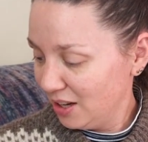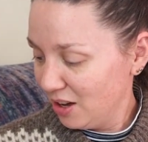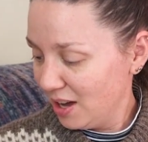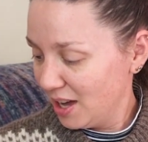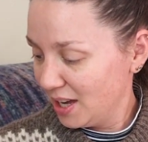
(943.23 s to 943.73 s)

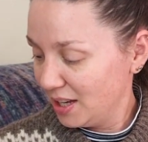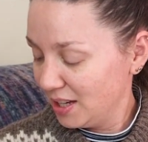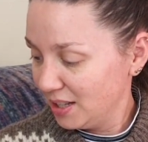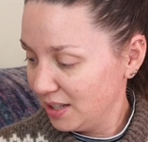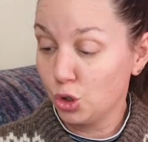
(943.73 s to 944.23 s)

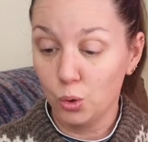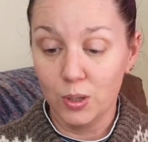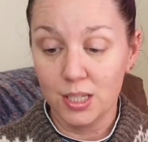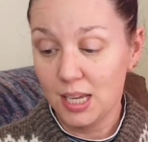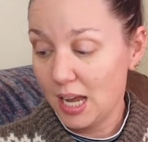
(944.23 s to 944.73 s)
I do want
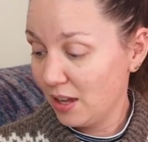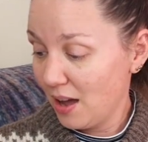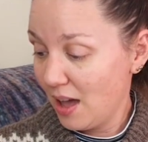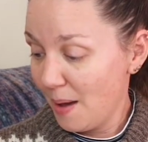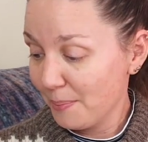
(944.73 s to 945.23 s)
to say that I
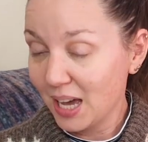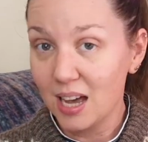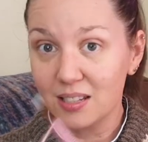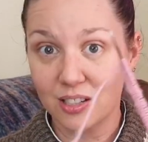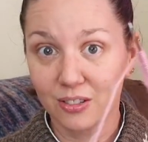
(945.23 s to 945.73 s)
am
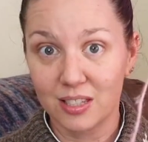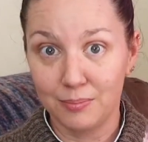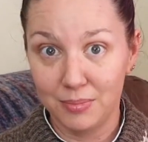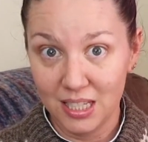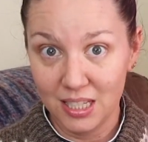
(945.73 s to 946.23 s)
casting on
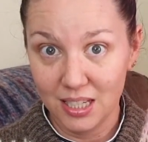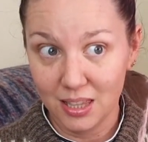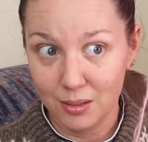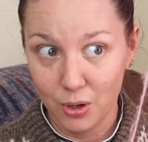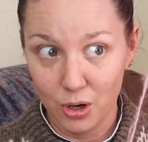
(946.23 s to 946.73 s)
some knitting at
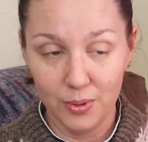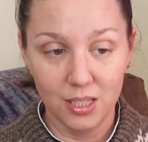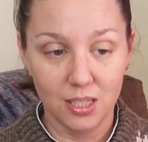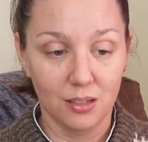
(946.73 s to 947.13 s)
the moment.